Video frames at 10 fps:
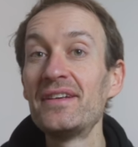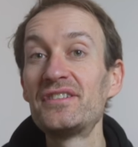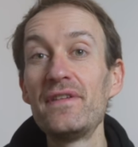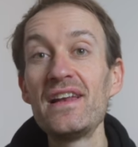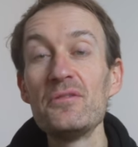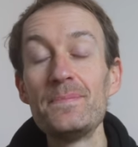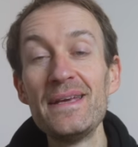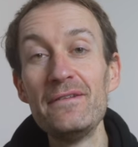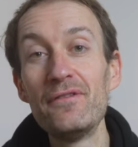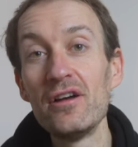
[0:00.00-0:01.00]
Cervelo
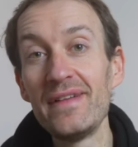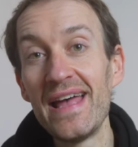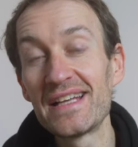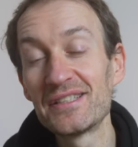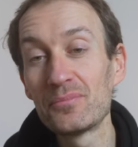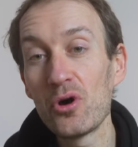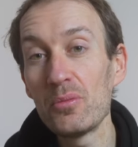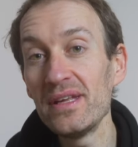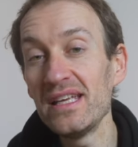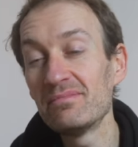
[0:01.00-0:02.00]
P5X is
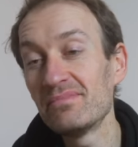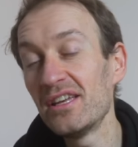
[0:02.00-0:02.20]
probably,